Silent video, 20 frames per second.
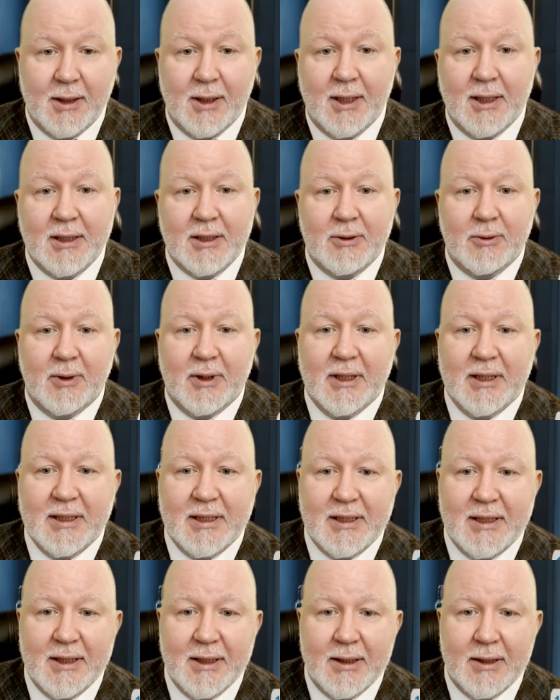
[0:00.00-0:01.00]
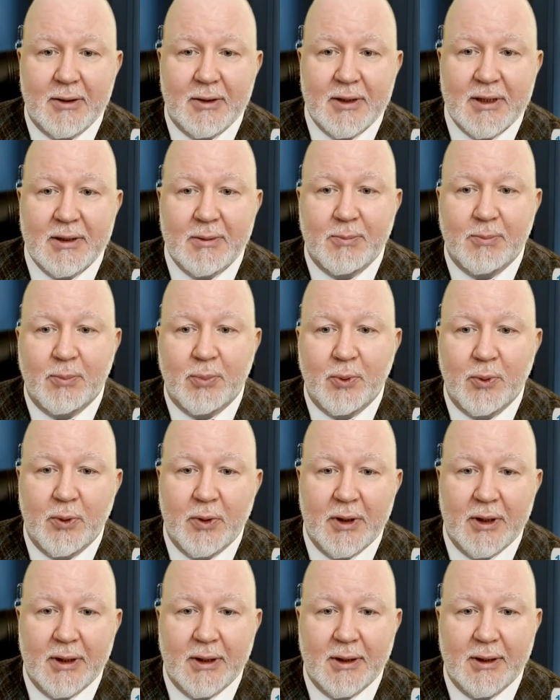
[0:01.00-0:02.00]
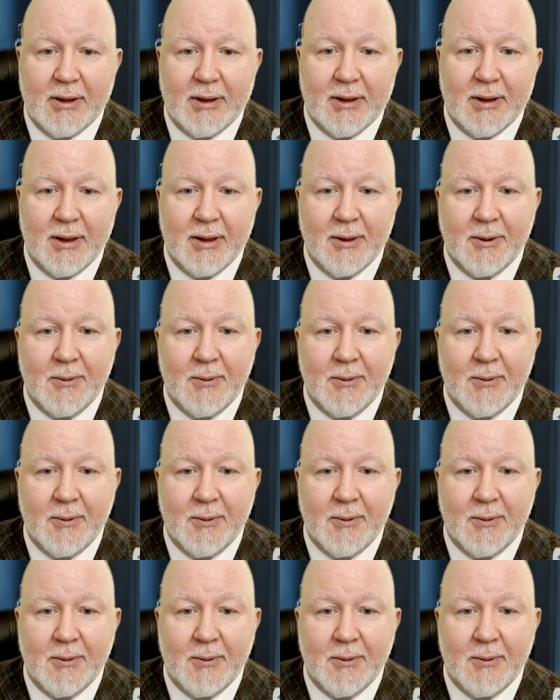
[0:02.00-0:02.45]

as you can see, there is a point